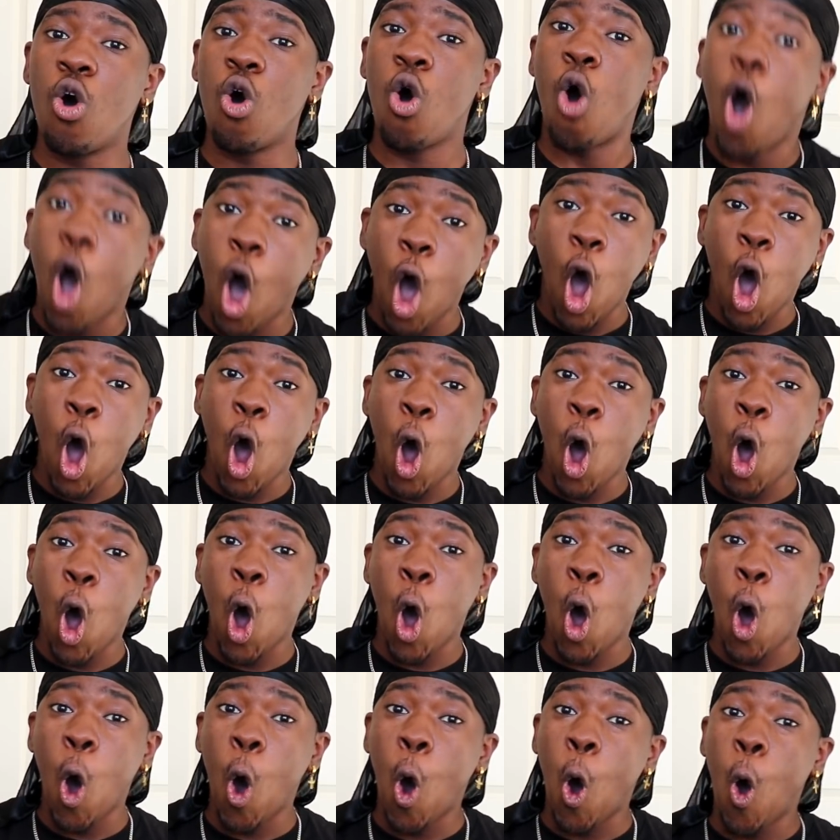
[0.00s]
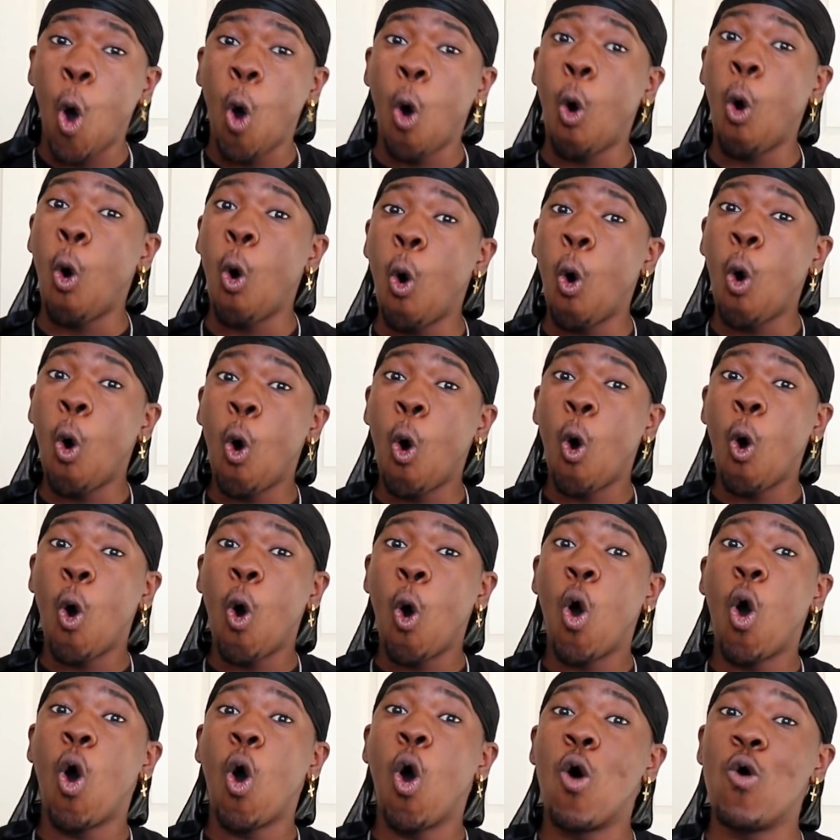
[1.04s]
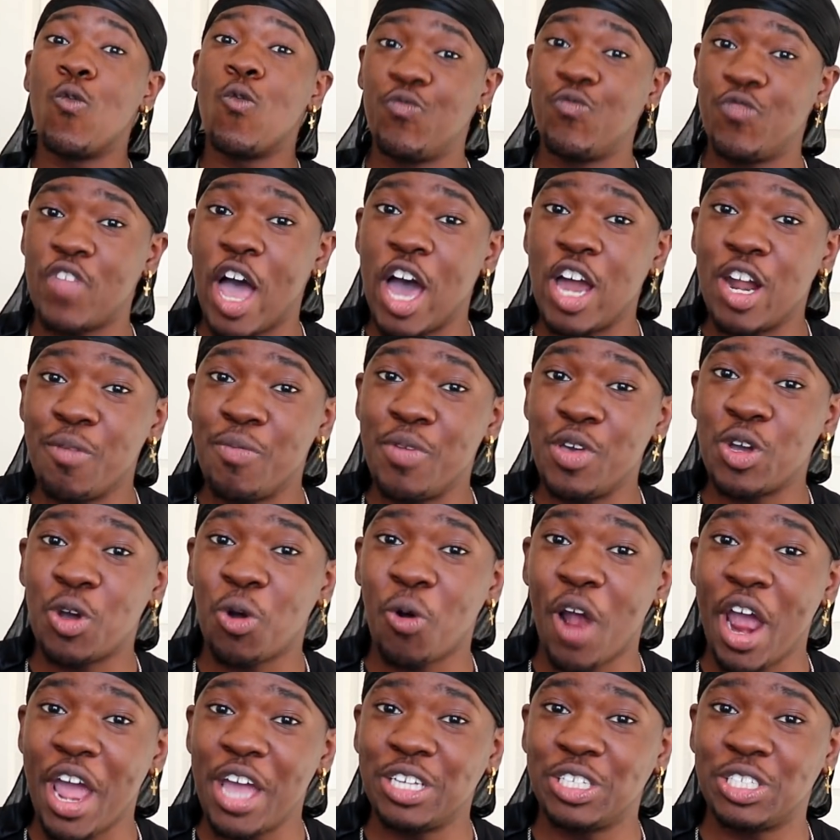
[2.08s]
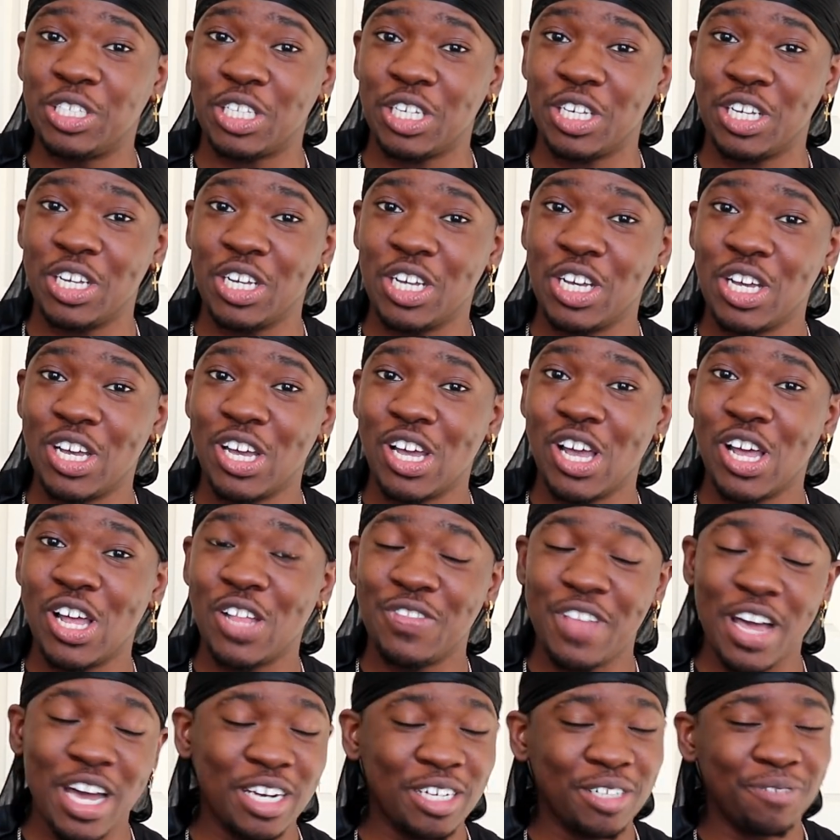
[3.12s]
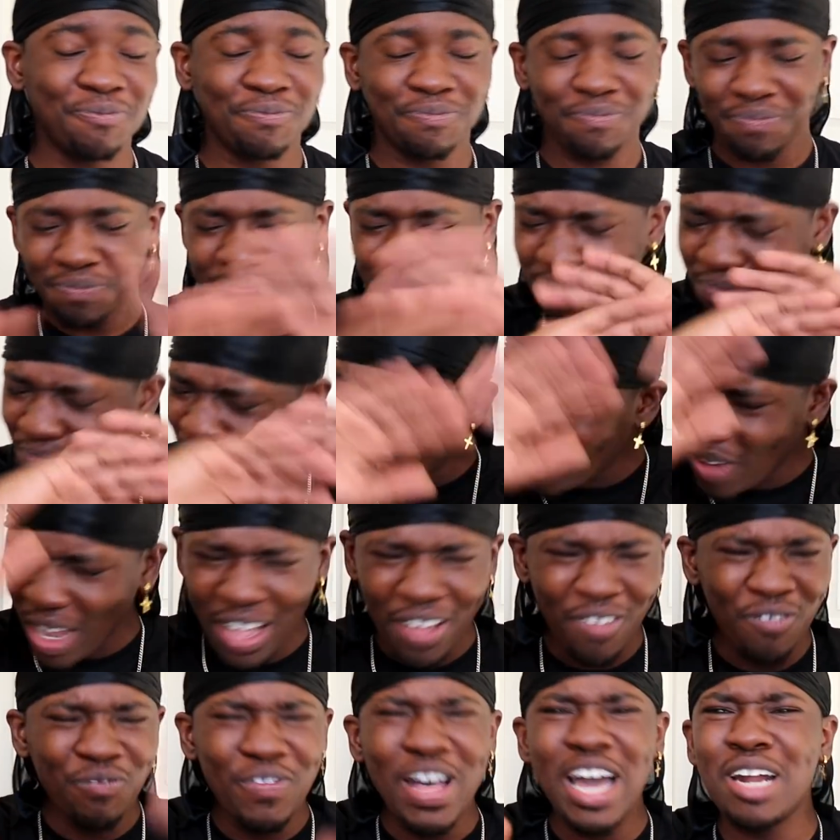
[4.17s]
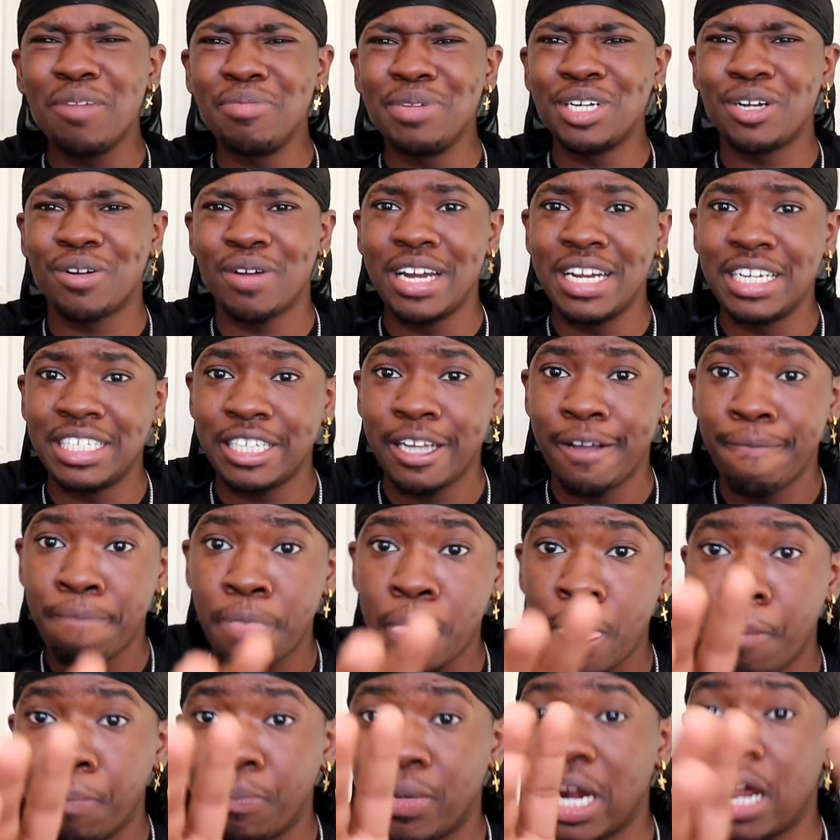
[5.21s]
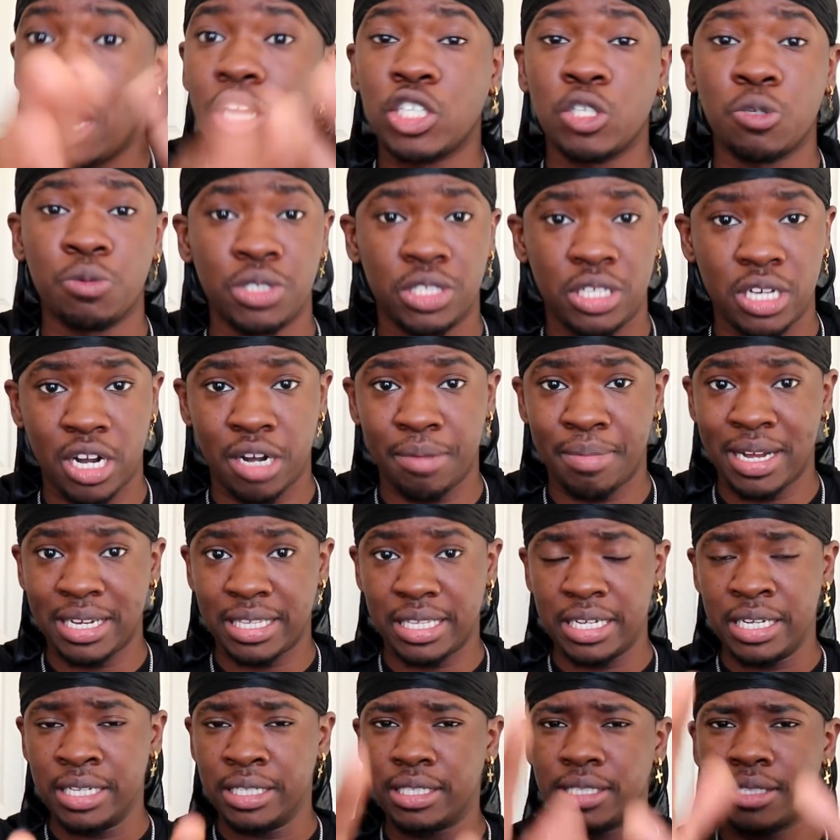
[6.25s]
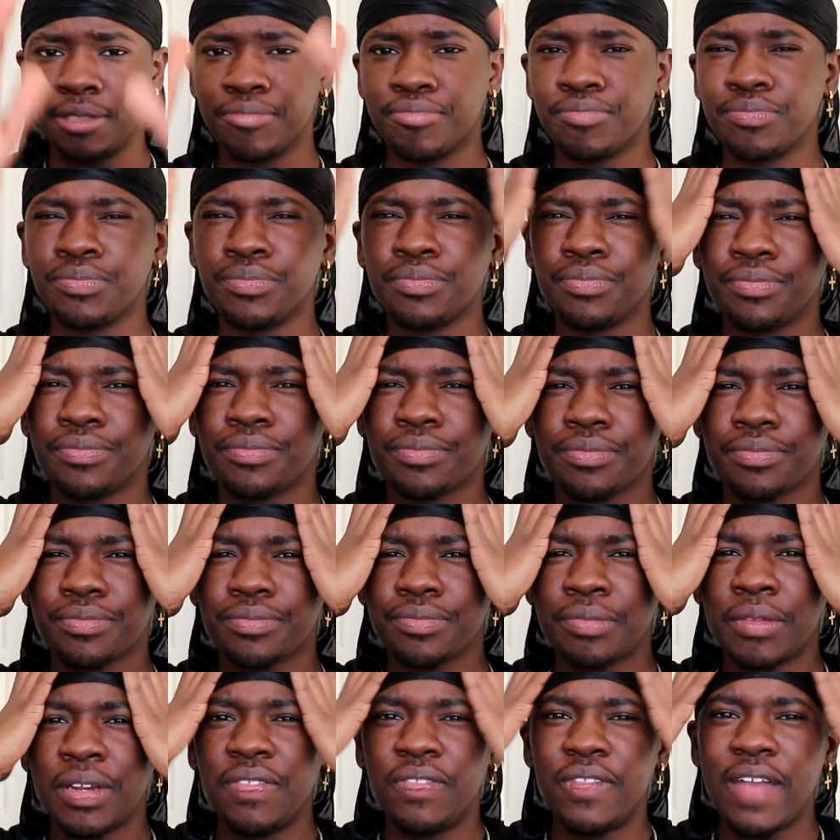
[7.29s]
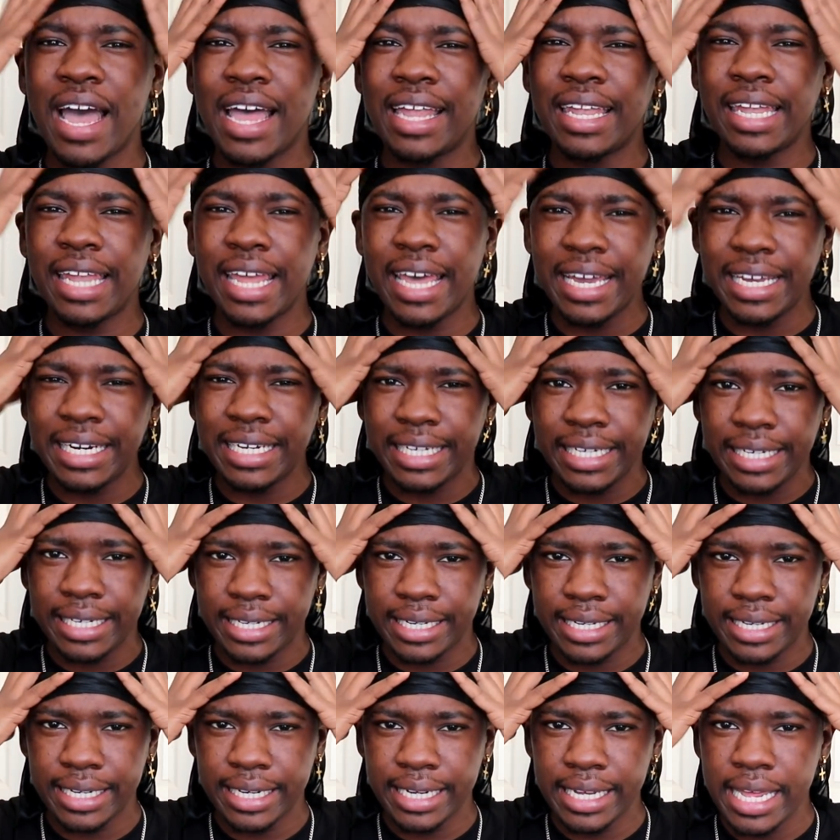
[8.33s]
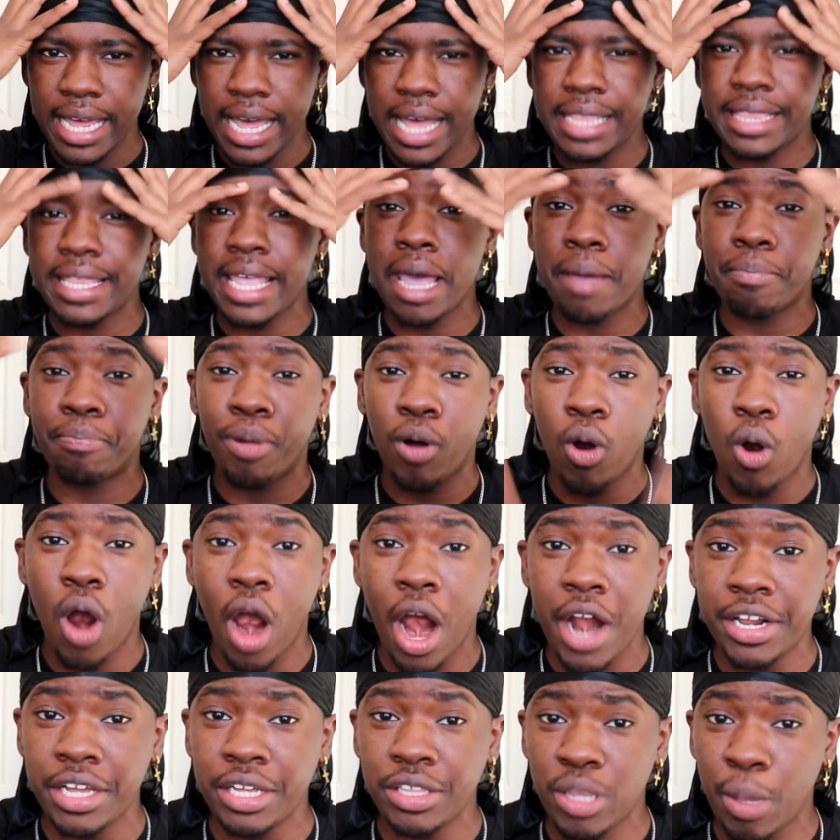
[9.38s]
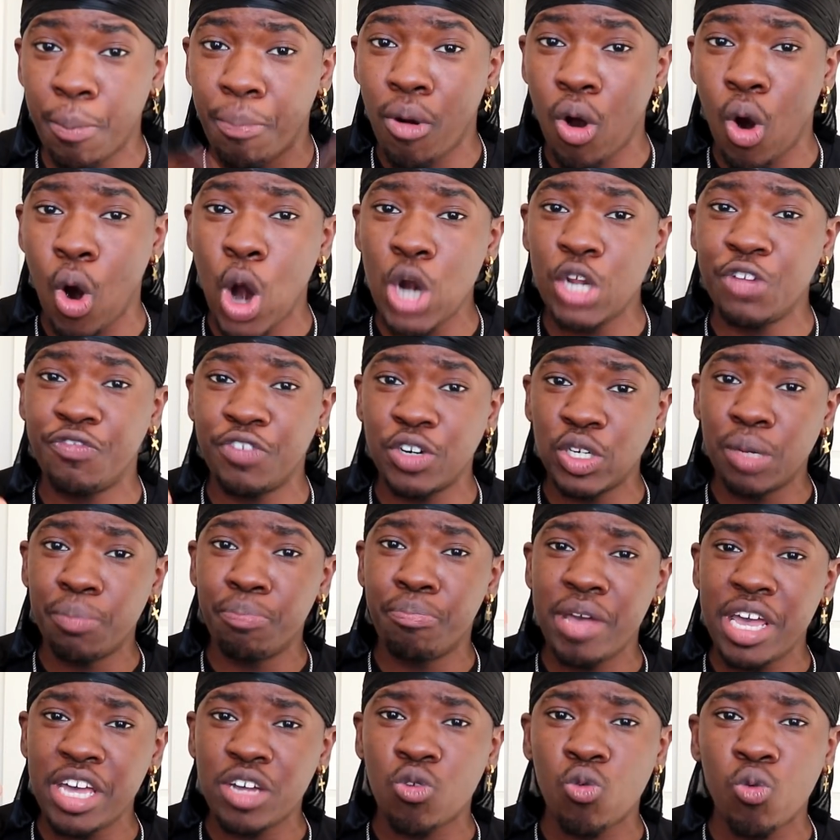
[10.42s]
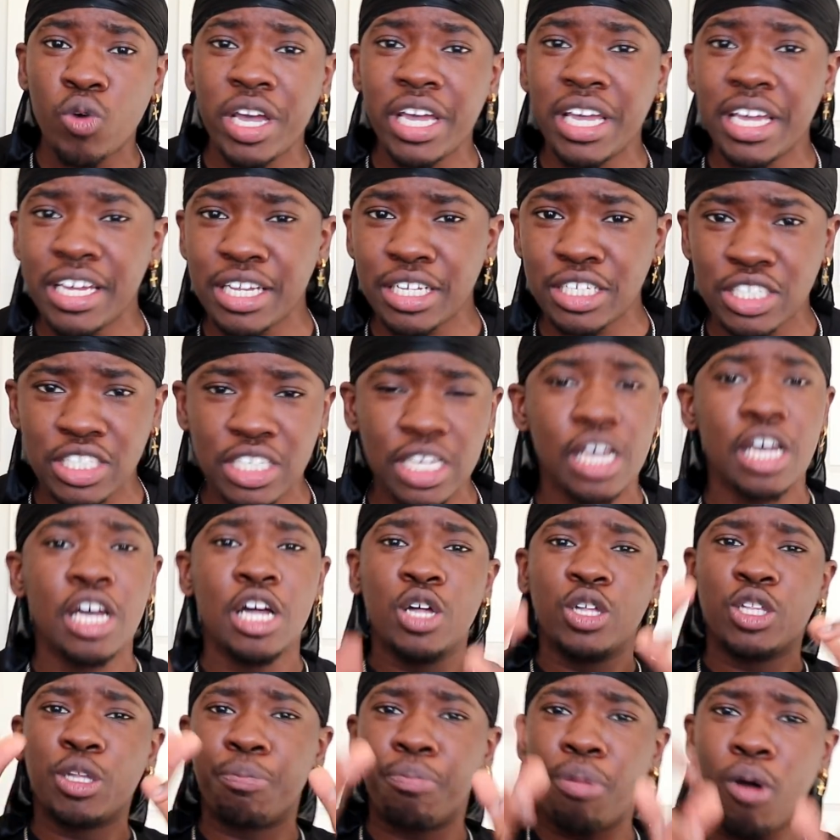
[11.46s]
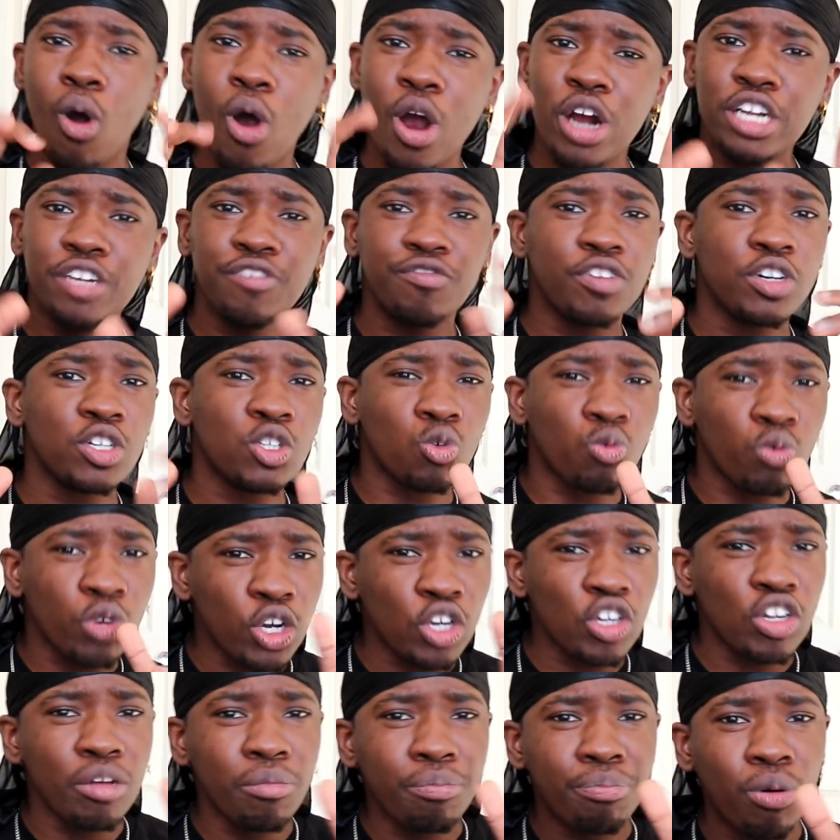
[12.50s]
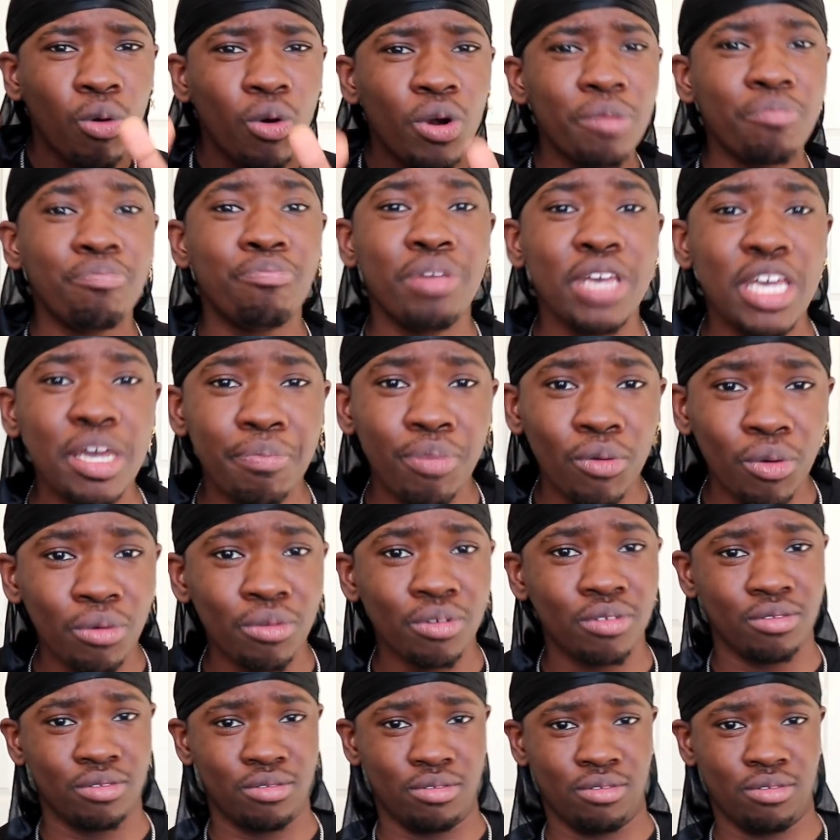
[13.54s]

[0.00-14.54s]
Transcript: Woo! That'd be crazy. That'd be crazy. But I also want to talk about this. That lady at that party, the party for the big wigs, the party for the real important people.